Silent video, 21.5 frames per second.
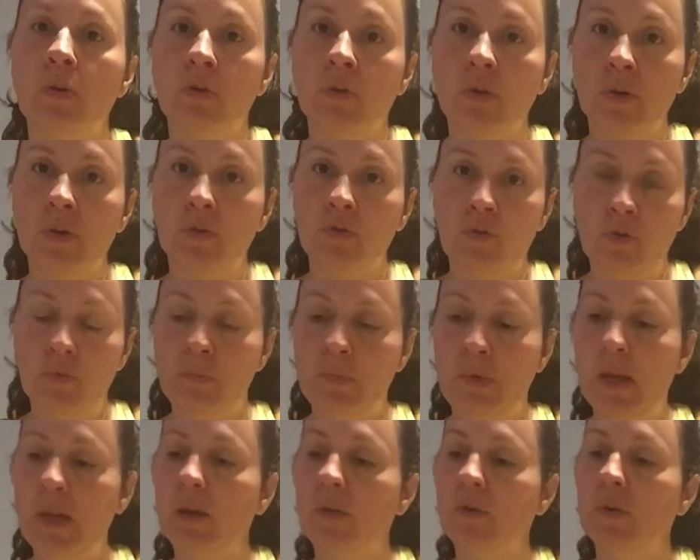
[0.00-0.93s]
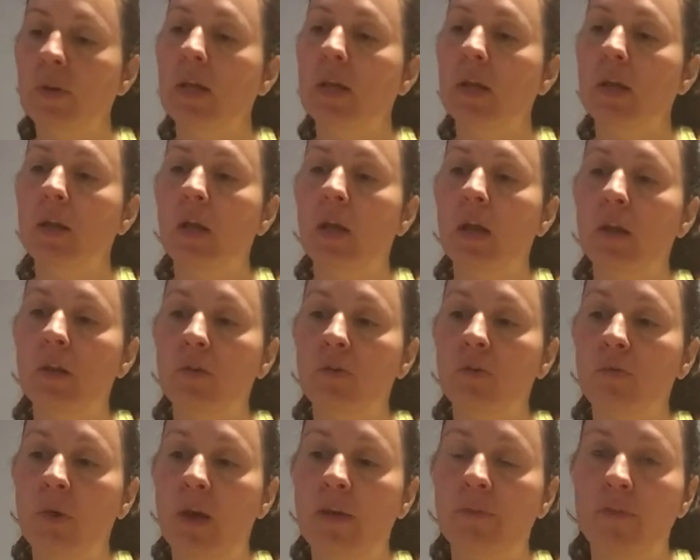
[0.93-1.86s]
consume dairy and
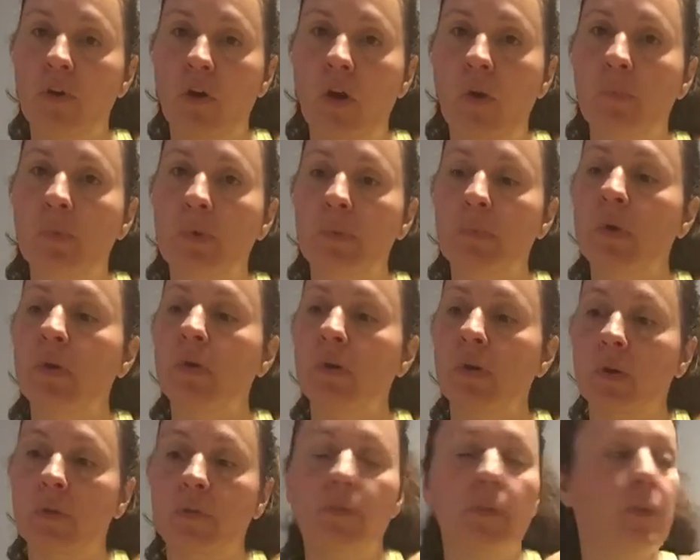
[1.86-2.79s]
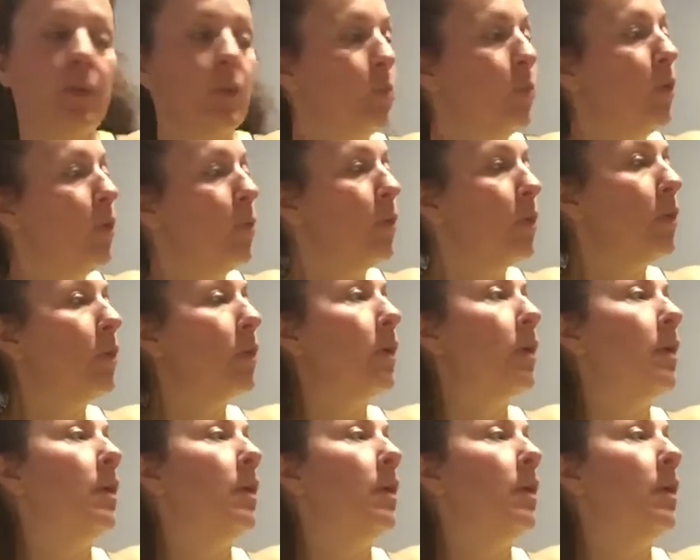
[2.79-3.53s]
you have almond milk, this will work.